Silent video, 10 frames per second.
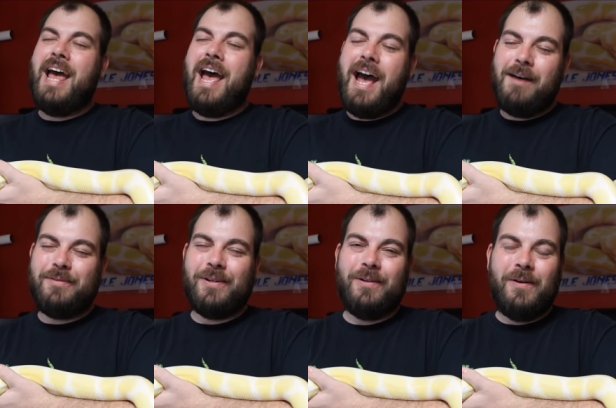
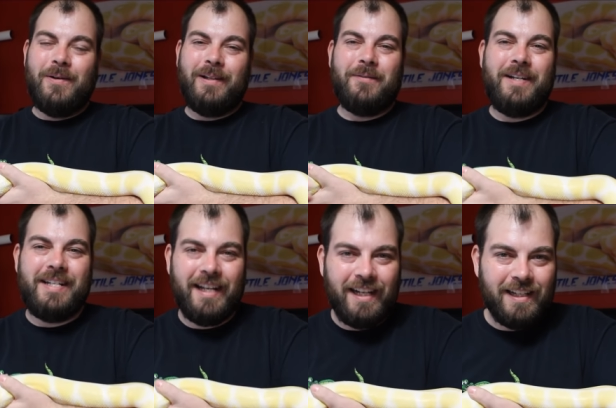absolutely
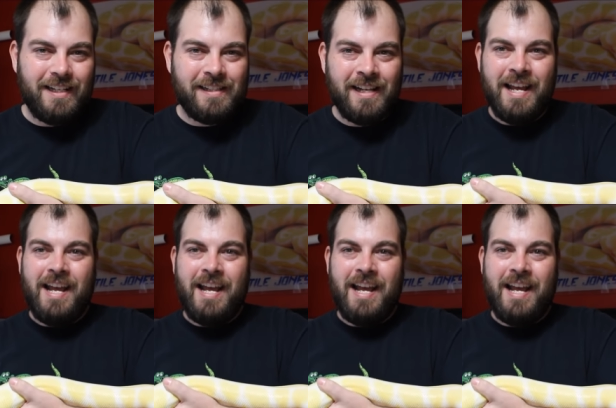ridiculous,